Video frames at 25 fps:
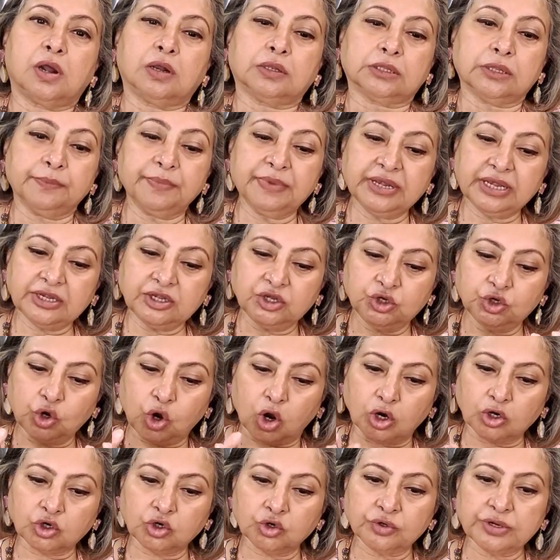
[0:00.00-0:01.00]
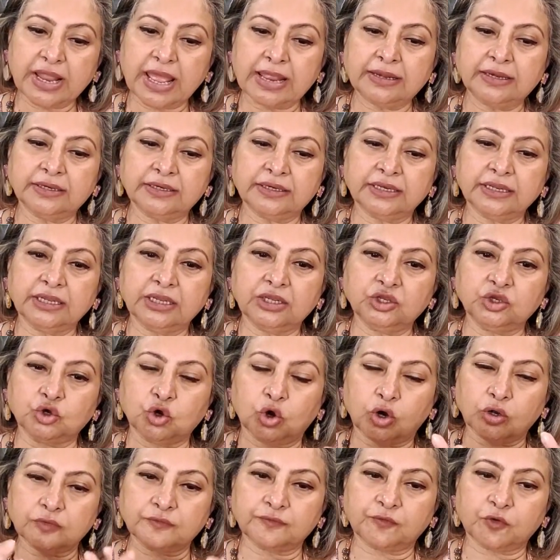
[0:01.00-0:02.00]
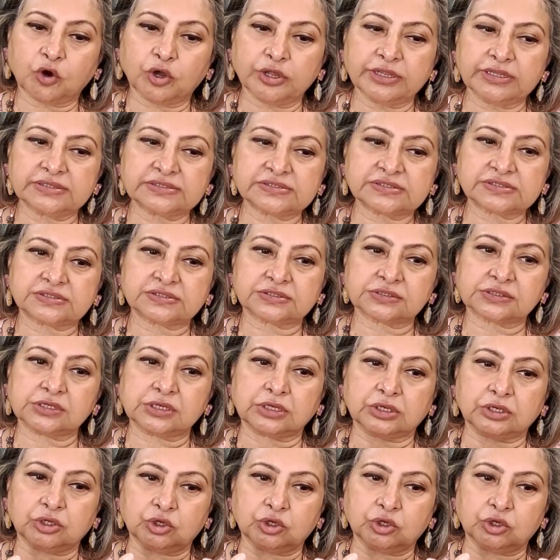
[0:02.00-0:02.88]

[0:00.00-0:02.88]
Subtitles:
The minute your tonality, your voice,